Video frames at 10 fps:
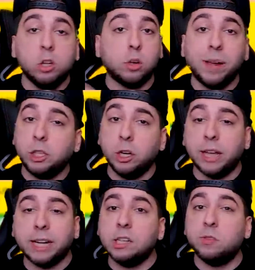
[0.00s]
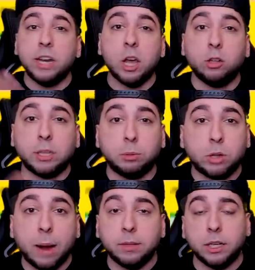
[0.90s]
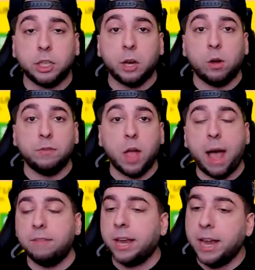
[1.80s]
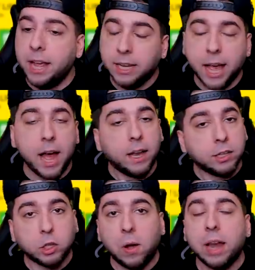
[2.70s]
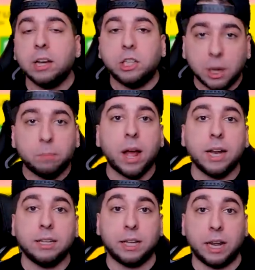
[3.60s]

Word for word: So make sure you like this video, subscribe to the channel if you haven't, yeah, let's go ahead and jump right into